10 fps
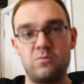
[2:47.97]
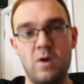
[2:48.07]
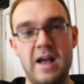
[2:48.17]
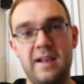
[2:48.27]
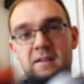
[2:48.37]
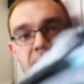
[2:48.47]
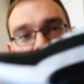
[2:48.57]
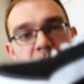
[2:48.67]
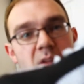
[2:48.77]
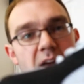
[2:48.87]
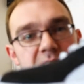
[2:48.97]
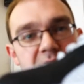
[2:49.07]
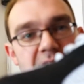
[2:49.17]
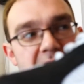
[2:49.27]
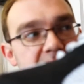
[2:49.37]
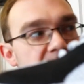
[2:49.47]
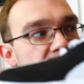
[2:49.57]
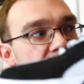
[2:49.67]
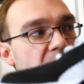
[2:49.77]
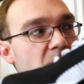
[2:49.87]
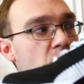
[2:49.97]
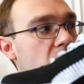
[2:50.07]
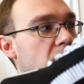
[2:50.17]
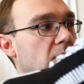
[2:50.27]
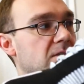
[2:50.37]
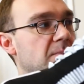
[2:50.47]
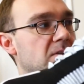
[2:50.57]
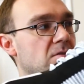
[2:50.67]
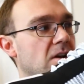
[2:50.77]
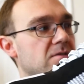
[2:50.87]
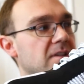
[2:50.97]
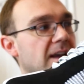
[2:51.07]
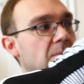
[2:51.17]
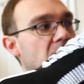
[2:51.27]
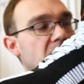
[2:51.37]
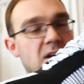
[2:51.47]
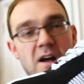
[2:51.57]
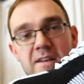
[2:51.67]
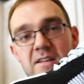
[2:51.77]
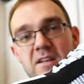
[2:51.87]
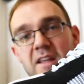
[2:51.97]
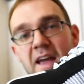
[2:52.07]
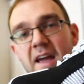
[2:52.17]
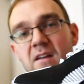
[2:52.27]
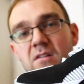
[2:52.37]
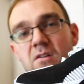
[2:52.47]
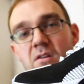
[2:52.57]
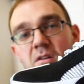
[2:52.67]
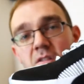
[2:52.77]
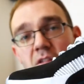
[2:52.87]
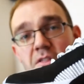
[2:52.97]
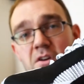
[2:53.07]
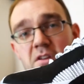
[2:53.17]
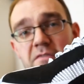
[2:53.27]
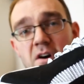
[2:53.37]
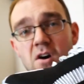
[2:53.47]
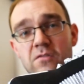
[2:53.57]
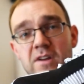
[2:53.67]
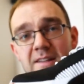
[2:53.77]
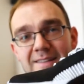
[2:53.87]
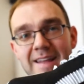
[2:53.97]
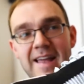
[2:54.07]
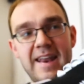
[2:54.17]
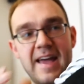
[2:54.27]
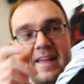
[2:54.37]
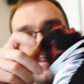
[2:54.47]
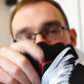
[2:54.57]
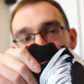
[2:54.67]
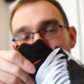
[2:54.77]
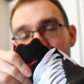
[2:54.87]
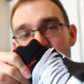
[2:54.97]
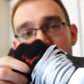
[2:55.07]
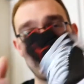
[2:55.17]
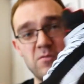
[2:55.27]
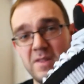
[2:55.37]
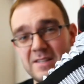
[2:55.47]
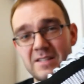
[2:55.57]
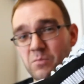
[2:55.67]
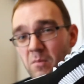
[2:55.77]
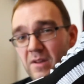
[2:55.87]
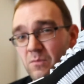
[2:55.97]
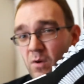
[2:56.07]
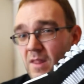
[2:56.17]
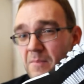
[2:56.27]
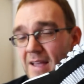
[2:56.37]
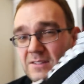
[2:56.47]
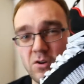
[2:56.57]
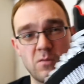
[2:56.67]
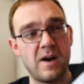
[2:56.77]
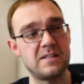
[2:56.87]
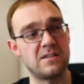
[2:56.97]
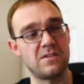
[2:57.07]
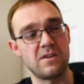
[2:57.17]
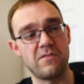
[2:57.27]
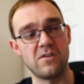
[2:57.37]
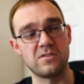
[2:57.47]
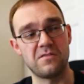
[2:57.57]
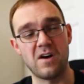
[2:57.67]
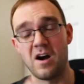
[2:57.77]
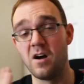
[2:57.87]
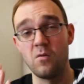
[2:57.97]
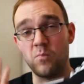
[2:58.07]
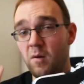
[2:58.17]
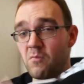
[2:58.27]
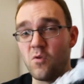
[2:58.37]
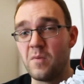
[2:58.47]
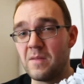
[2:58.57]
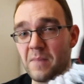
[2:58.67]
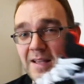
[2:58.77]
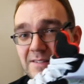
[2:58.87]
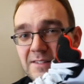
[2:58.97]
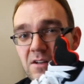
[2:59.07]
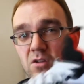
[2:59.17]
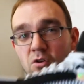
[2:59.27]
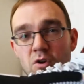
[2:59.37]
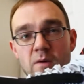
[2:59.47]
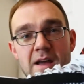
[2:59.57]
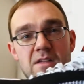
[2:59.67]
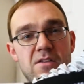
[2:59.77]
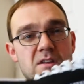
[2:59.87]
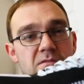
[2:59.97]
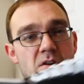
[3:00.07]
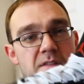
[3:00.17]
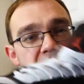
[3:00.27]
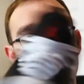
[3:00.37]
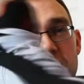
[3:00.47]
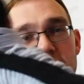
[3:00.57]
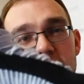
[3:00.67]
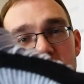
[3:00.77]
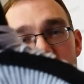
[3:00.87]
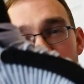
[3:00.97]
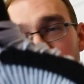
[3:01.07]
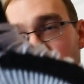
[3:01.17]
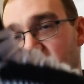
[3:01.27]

well, I did get the, whoa, that's a bit too close to the camera. I did get the 35 DNA, which I have to admit this is probably one of the best colourways of the 35 so far. Probably will be the best colourway of the 35 that they'll do this year.